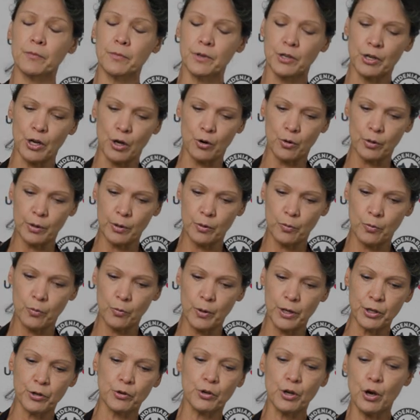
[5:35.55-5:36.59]
you know
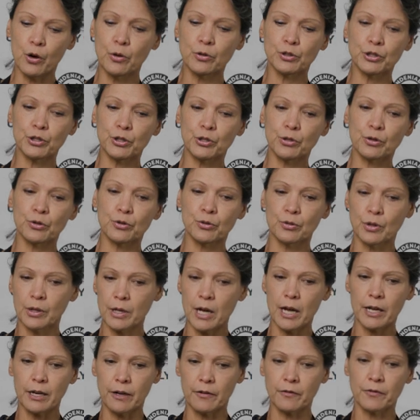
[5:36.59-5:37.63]
when you go to
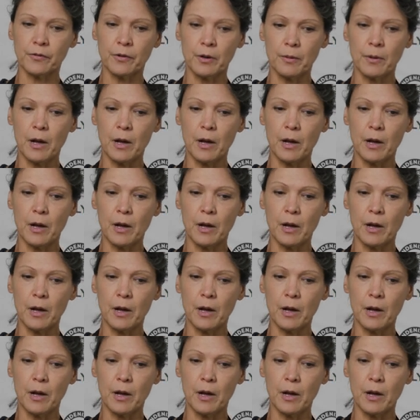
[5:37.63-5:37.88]
kind of